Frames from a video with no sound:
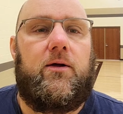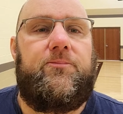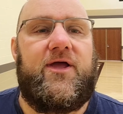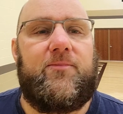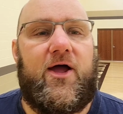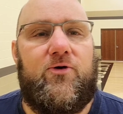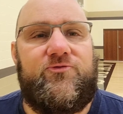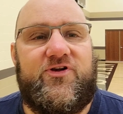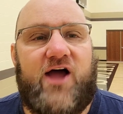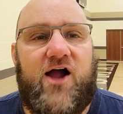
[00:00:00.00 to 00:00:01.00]
Being my own
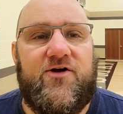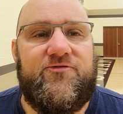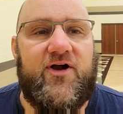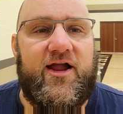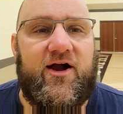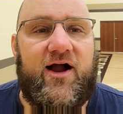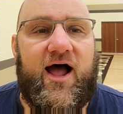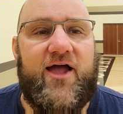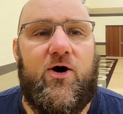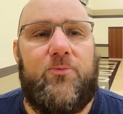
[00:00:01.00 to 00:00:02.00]
photographer here,
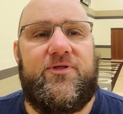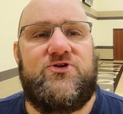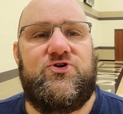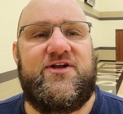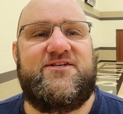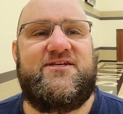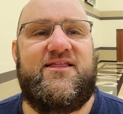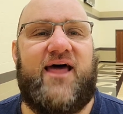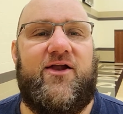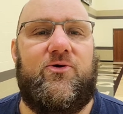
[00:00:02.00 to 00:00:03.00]
I hope that you can see
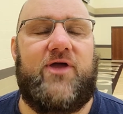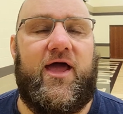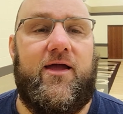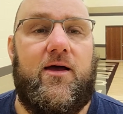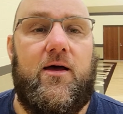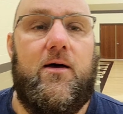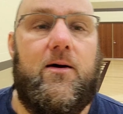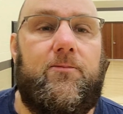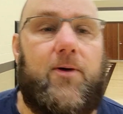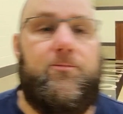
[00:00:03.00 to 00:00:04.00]
that okay,
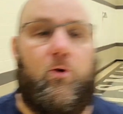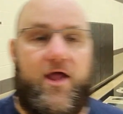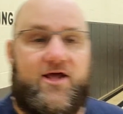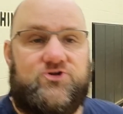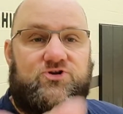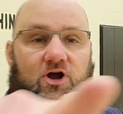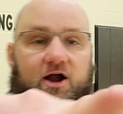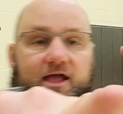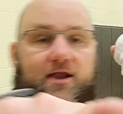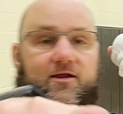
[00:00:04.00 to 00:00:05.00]
but point at your
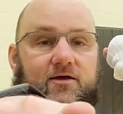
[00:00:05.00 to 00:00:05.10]
target,